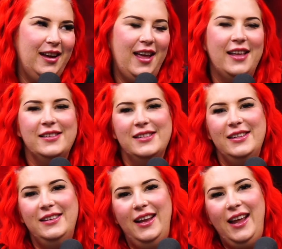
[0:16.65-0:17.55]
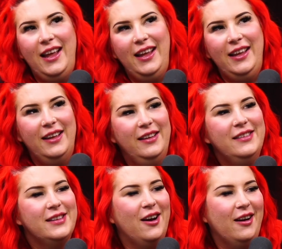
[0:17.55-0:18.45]
Hello. And today
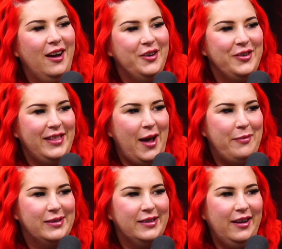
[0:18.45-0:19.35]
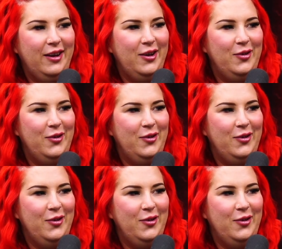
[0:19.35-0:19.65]
is our 100th episode. Woo!